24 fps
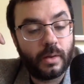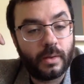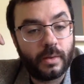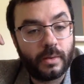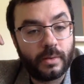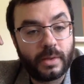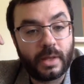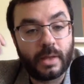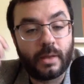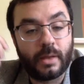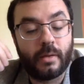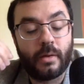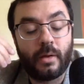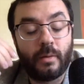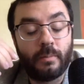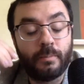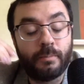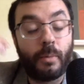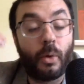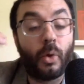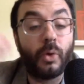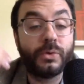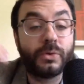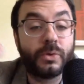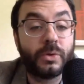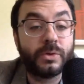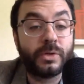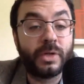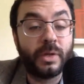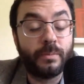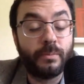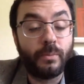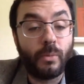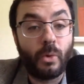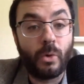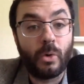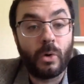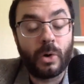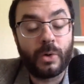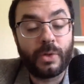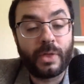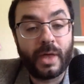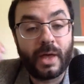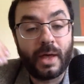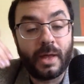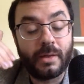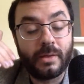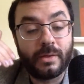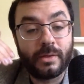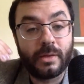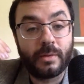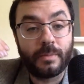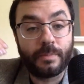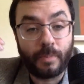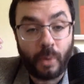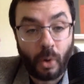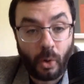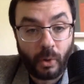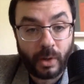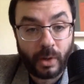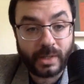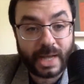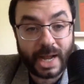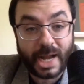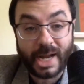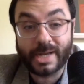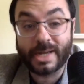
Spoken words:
that bolsters him more than the polling data